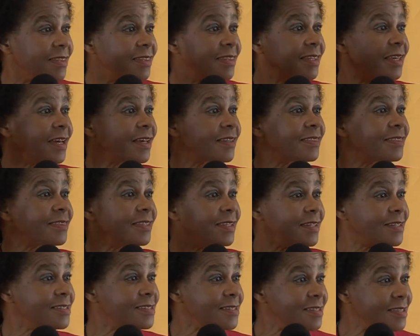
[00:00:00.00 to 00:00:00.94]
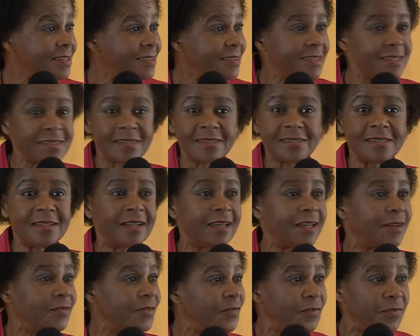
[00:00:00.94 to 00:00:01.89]
They are 30, they still
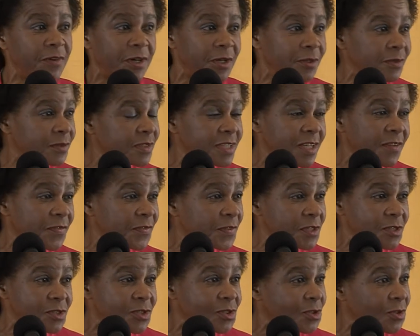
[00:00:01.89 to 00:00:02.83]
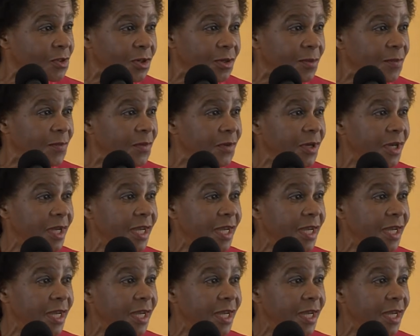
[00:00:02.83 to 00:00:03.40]
haven't found their first job,